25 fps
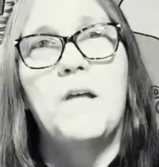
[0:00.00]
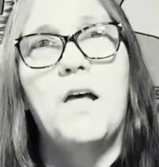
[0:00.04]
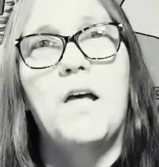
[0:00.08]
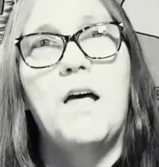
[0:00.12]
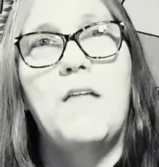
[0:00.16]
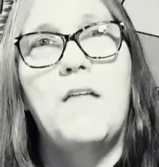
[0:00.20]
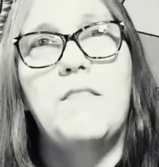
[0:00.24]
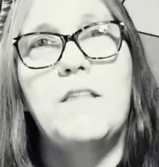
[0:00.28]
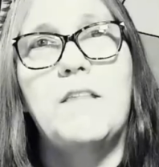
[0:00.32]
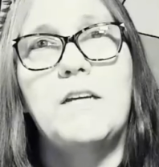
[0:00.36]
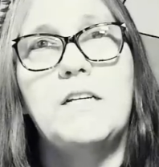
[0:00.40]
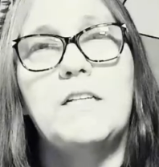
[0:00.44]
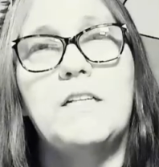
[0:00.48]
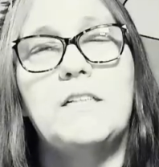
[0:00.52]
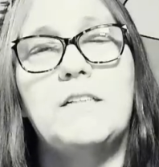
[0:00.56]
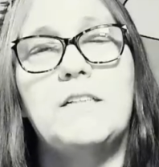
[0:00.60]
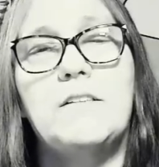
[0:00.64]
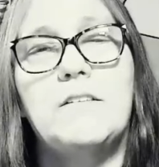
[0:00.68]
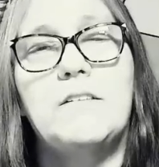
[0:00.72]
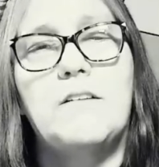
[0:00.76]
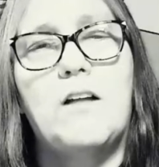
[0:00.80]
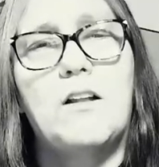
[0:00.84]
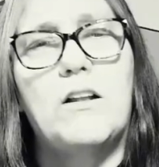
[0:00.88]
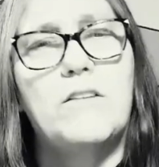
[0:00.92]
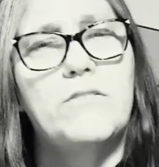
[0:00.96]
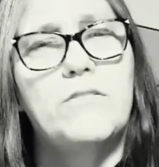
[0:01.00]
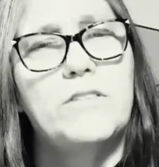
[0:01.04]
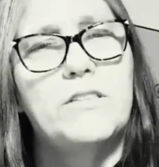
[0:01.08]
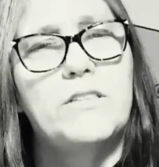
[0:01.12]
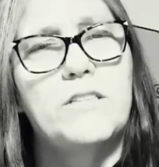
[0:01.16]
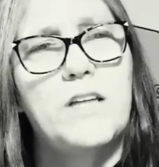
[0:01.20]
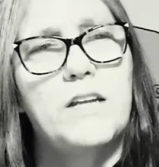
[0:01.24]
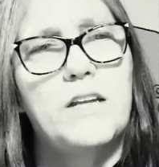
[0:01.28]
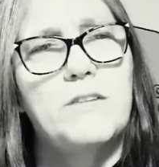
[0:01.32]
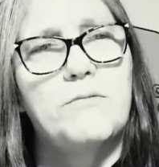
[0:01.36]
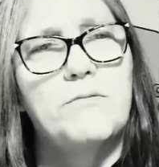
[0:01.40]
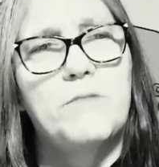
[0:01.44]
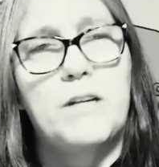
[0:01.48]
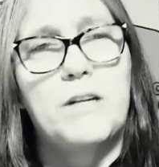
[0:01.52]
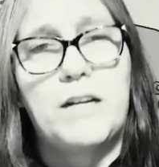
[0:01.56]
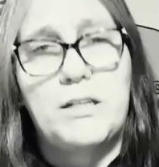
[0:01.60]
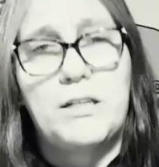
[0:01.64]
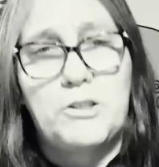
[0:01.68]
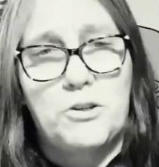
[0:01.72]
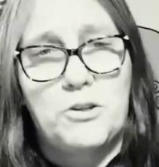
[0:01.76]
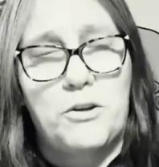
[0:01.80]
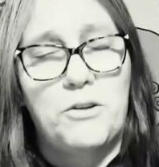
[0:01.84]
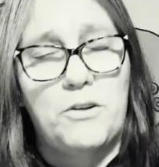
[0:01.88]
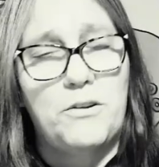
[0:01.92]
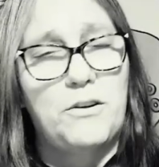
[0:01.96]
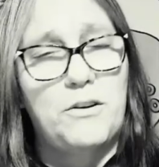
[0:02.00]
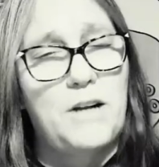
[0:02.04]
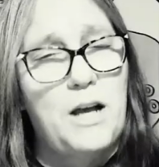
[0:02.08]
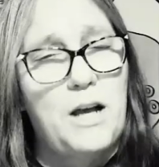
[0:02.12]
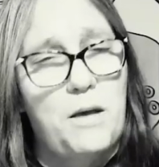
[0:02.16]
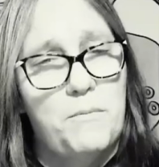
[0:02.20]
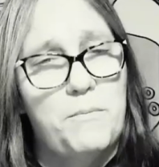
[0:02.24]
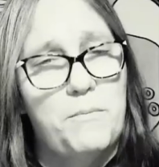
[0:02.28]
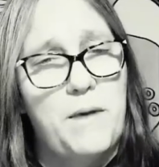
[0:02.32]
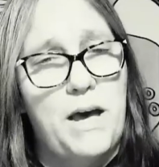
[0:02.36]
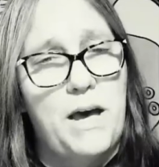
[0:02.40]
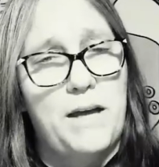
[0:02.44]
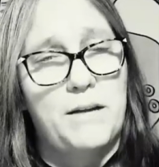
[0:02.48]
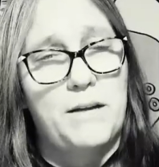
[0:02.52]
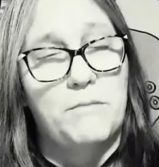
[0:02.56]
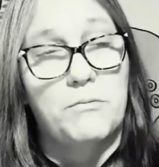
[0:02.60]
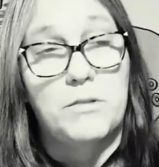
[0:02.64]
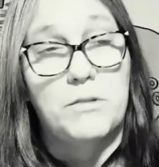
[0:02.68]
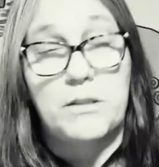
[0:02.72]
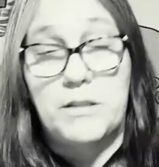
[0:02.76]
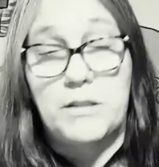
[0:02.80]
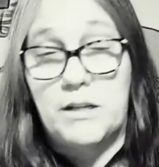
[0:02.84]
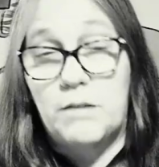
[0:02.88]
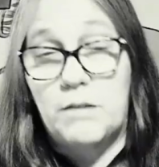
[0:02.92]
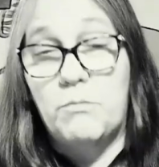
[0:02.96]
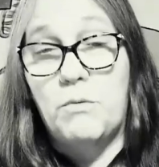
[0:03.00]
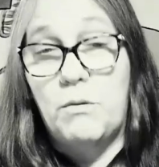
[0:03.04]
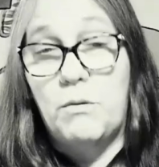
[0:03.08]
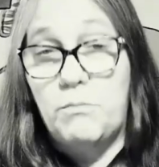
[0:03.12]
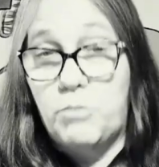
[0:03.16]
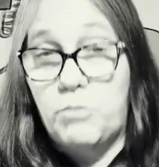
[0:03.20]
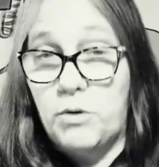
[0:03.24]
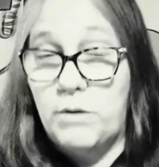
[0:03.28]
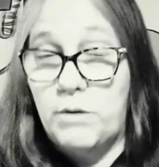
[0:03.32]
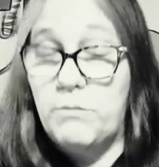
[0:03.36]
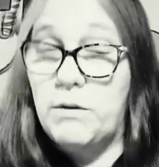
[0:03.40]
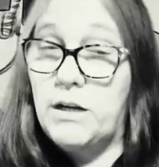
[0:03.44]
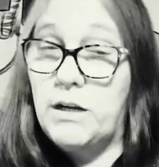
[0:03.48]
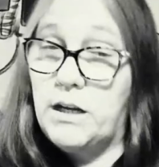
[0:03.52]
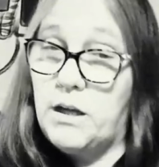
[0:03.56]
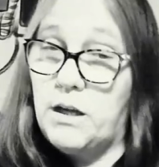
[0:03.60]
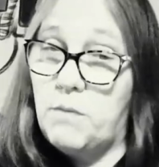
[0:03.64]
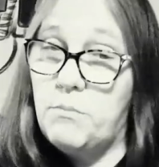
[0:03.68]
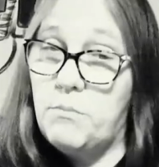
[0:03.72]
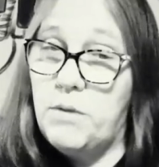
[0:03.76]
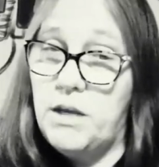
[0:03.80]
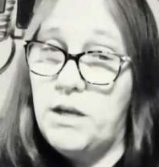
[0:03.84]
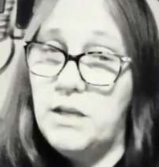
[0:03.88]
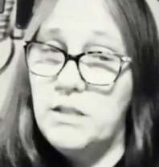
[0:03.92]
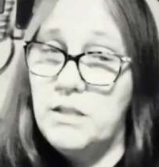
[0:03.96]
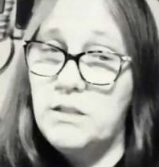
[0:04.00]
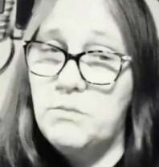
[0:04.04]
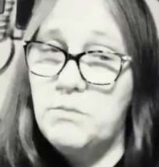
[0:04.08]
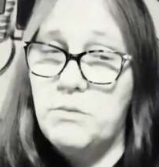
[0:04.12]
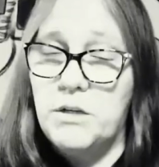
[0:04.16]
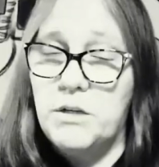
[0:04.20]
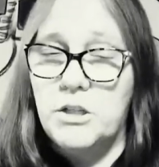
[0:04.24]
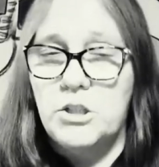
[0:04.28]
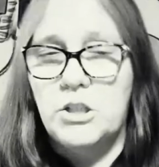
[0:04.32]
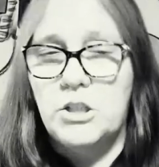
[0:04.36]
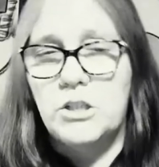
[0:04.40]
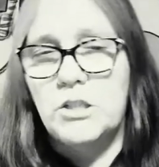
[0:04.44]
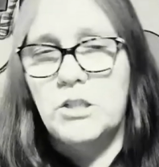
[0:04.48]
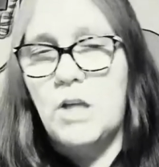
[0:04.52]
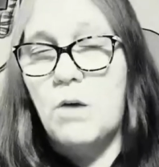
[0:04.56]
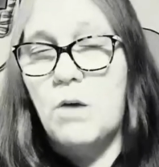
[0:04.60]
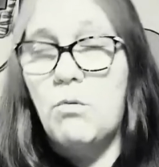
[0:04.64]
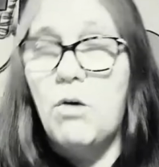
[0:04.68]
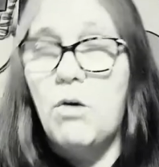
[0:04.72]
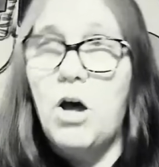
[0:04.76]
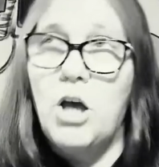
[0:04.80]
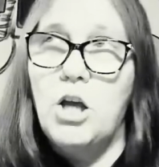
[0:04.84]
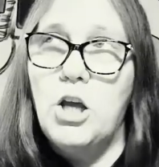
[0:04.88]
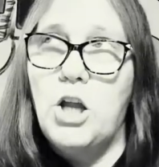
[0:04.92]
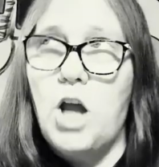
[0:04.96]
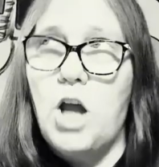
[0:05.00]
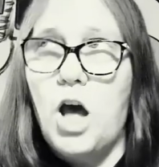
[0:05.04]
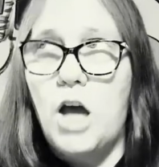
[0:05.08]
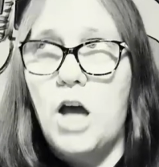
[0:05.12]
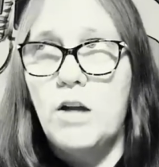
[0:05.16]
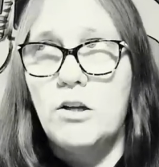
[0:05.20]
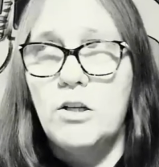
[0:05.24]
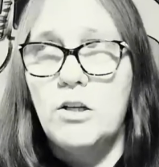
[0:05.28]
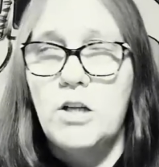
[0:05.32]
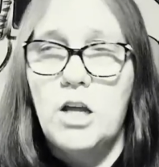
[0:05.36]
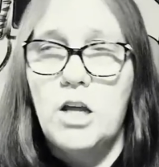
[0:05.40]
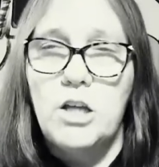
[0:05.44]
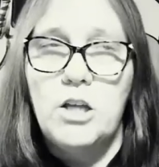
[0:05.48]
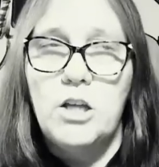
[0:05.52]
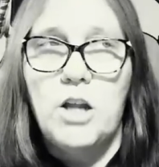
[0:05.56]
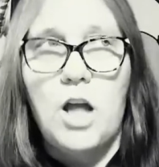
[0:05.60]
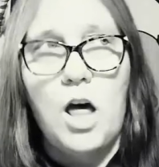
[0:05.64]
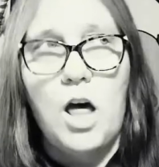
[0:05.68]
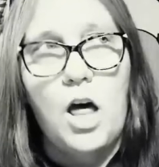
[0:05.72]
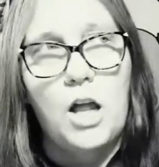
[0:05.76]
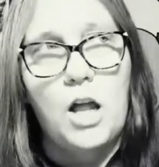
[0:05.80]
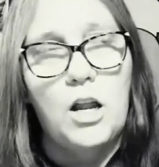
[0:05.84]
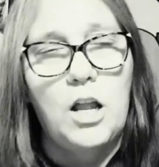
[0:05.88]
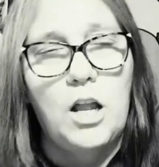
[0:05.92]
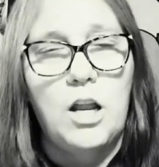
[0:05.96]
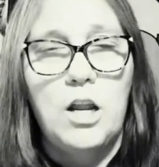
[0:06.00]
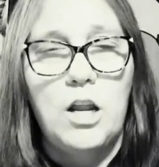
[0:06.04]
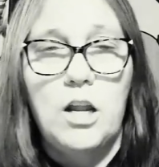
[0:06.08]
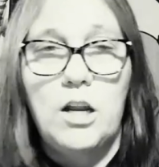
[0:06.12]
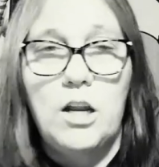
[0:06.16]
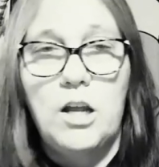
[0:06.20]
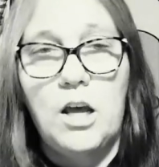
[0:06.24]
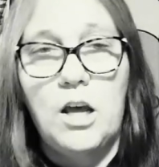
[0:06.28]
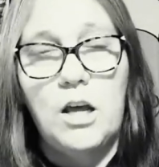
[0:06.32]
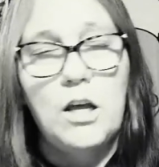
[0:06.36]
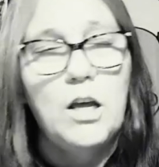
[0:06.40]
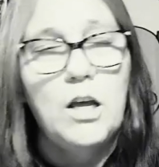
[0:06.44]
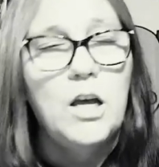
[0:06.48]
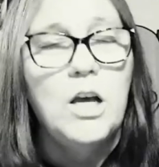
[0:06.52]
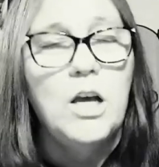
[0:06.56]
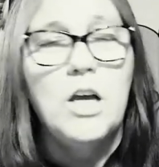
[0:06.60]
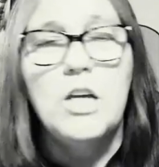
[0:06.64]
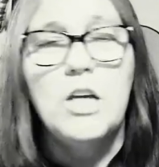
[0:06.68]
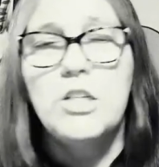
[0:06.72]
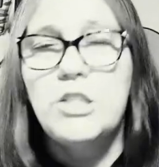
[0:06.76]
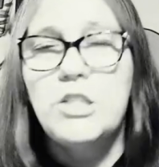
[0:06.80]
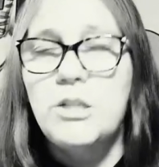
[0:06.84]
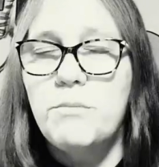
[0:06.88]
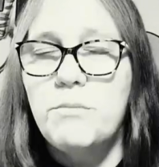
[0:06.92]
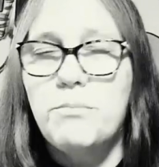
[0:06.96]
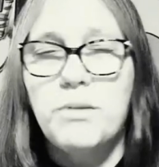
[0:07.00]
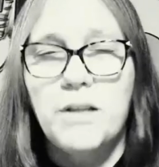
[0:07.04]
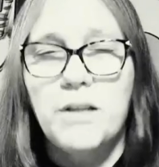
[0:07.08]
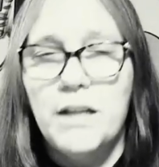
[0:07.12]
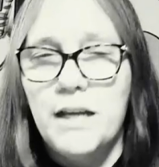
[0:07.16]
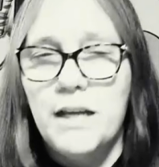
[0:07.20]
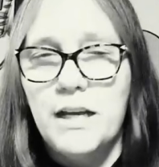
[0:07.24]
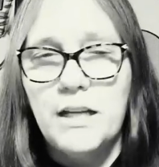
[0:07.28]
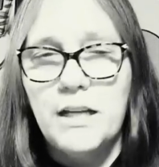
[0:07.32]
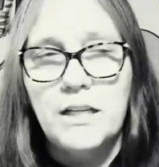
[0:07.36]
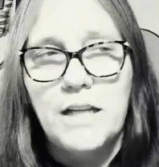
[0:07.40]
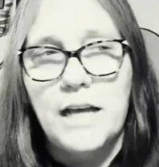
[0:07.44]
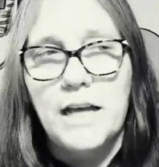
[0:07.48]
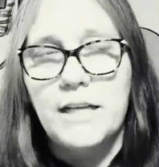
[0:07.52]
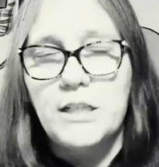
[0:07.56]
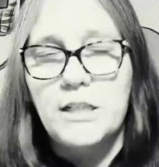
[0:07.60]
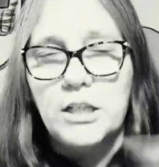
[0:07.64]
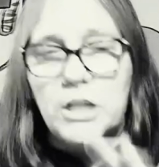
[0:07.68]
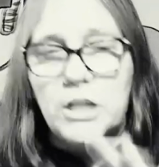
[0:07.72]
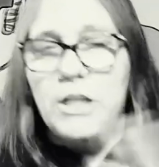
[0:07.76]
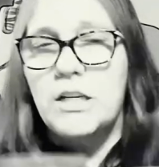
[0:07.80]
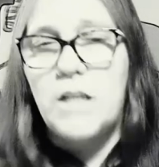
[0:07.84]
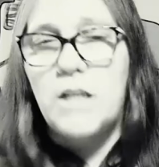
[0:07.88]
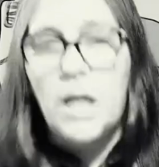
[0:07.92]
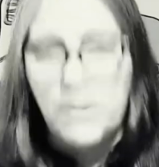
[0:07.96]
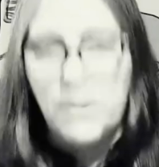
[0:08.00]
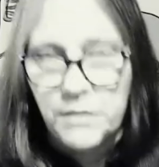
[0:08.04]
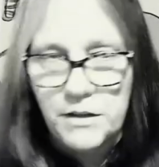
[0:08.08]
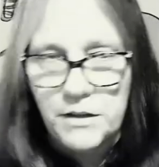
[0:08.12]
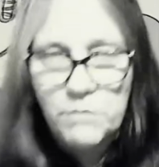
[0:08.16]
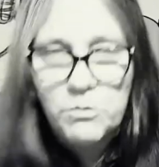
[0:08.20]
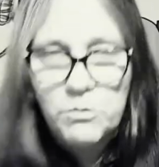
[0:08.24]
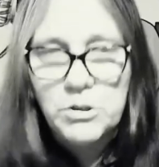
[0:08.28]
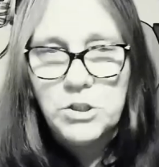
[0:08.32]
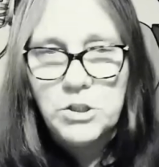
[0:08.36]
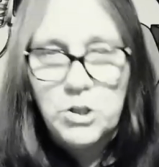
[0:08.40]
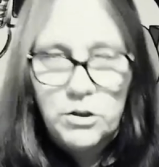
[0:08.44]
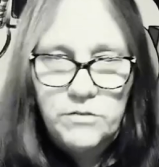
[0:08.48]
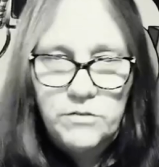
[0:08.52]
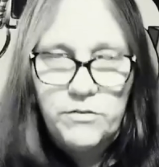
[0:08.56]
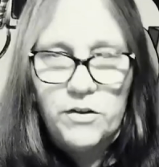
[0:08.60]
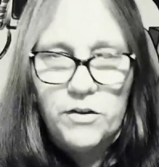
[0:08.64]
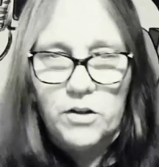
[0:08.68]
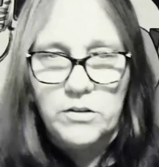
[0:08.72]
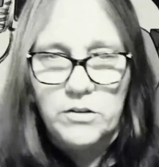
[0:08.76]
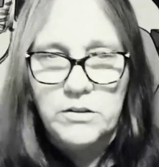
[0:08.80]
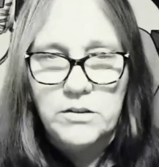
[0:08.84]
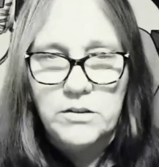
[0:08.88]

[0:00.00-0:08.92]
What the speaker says: And then all of a sudden when I told her how bad it went, then at one point when I got pissed because she's like, well, you know, I don't know, you know, she played like nothing was her fault.